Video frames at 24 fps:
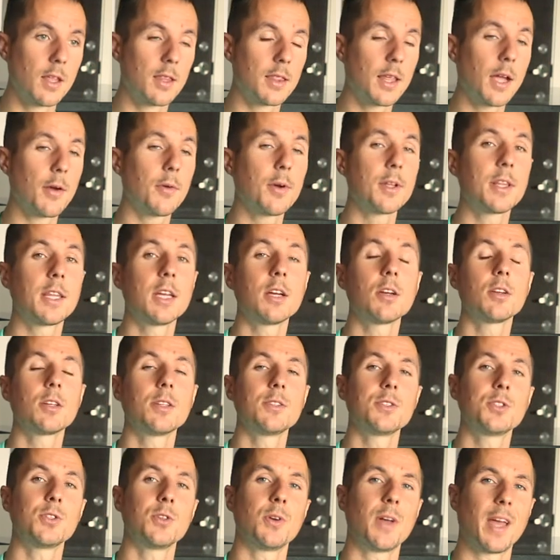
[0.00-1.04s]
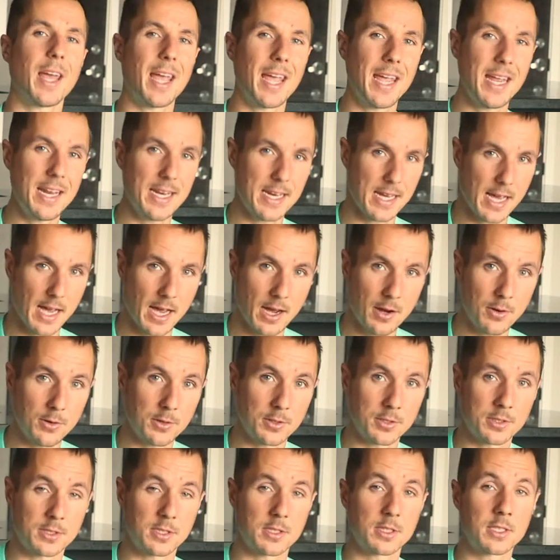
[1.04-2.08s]
That right there gives you 8
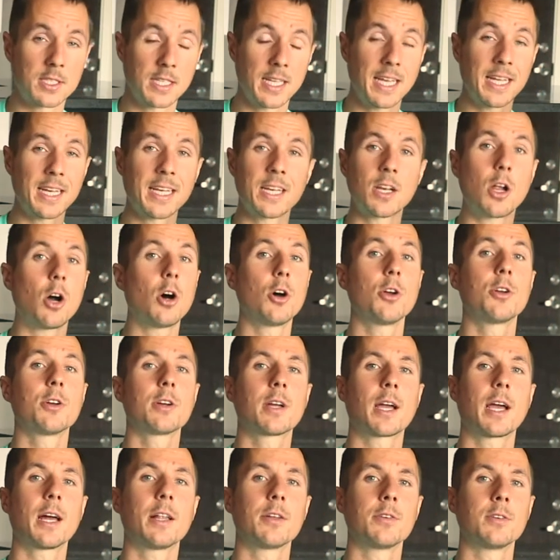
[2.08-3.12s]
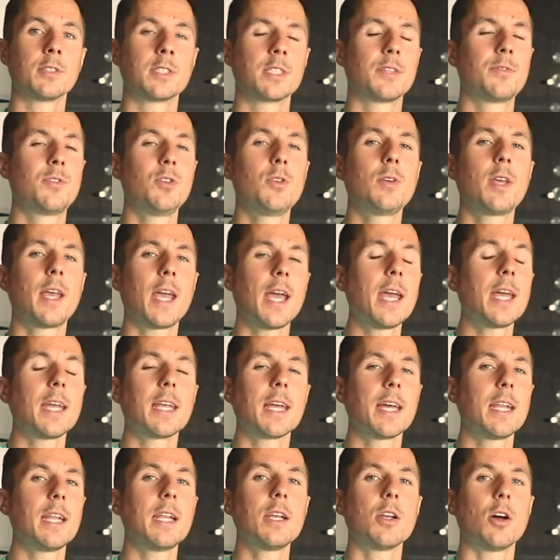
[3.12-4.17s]
hours to get in all your calories. If you can't
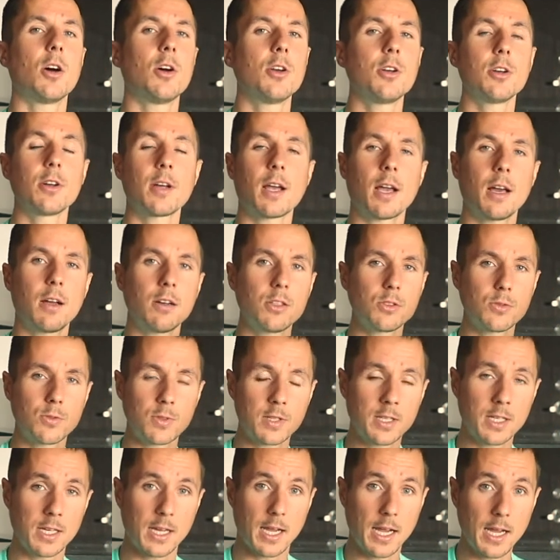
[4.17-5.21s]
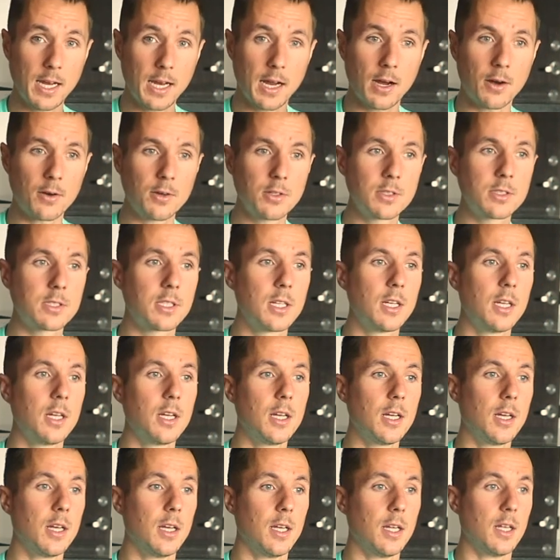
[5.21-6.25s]
get in all your calories within 8 hours,
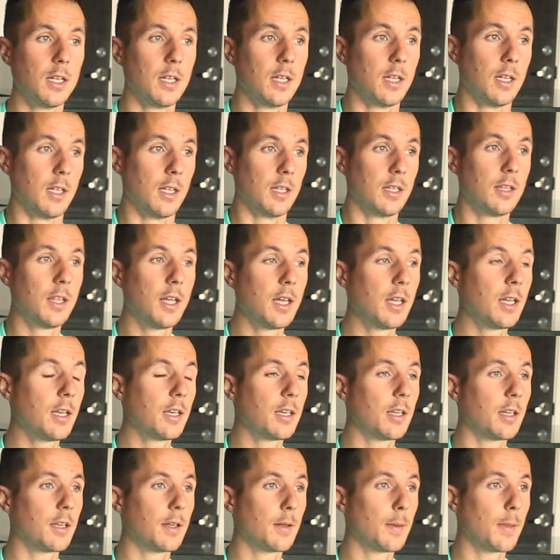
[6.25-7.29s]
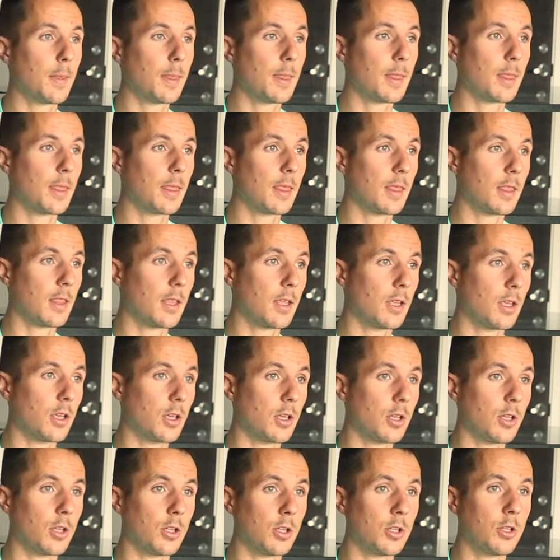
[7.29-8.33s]
then
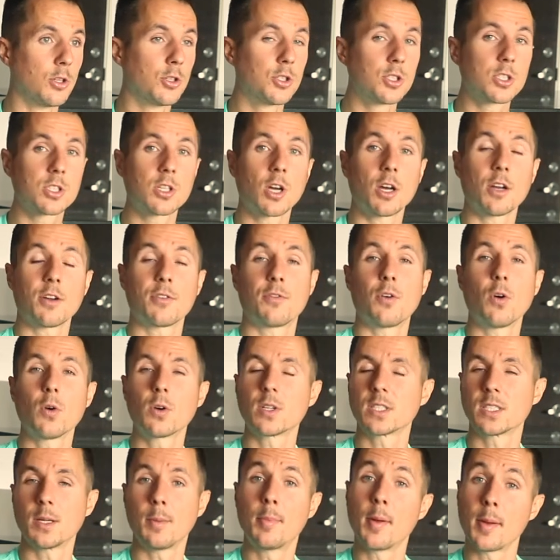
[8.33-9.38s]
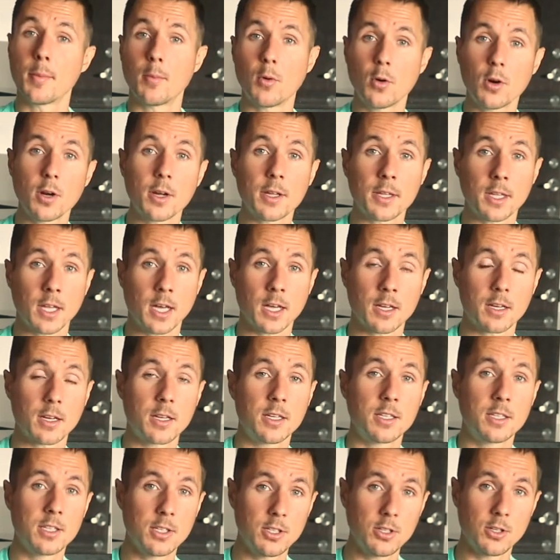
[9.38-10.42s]
you just gotta focus a bit more on that
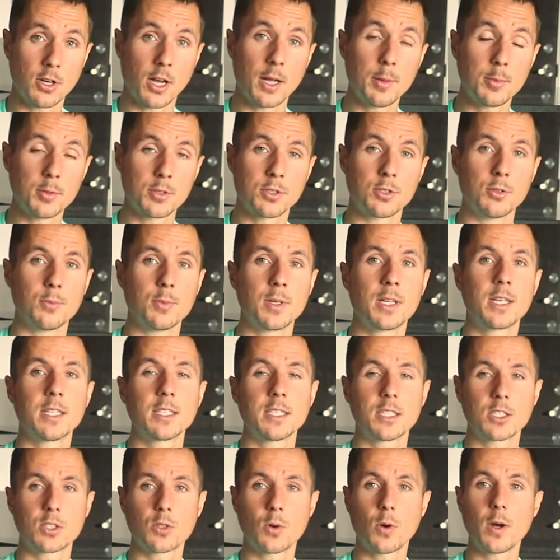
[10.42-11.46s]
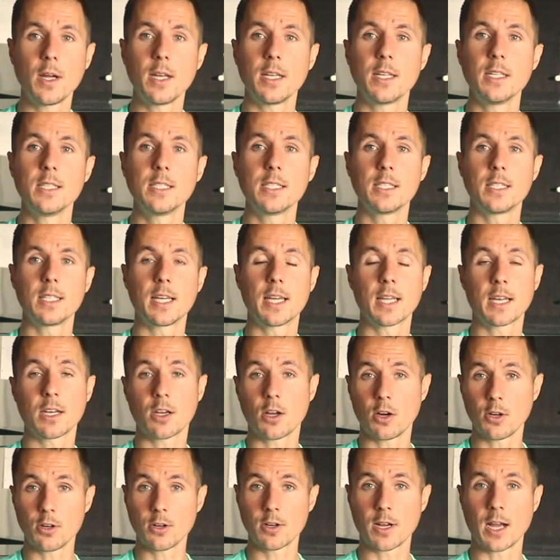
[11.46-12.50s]
until you're able to, because it's quite easy to get in
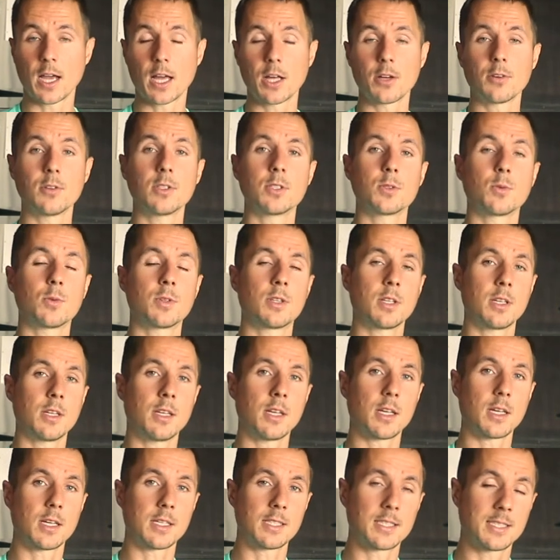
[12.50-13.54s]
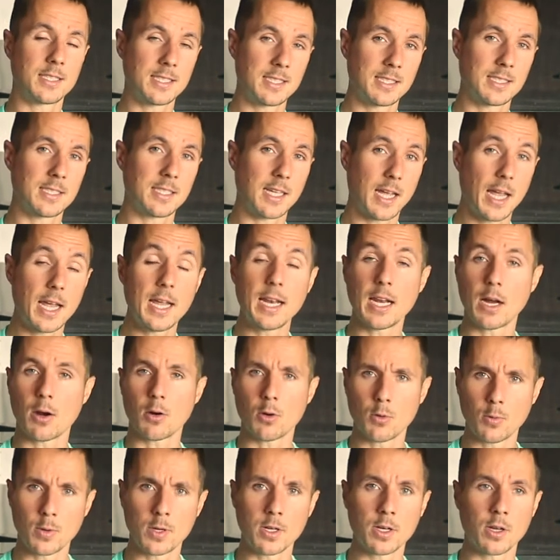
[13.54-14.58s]
all your calories within an 8
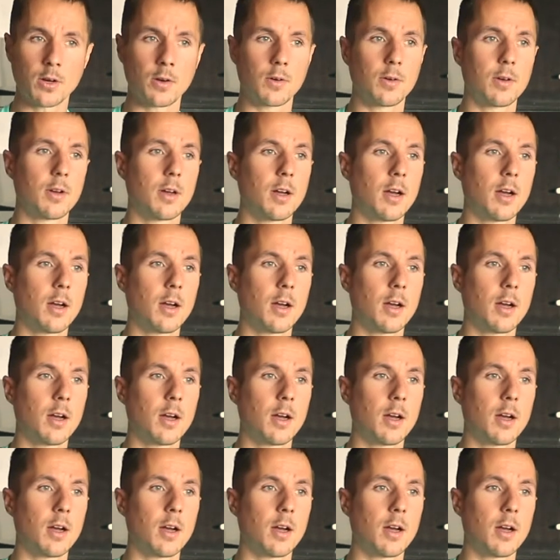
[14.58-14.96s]
hour window.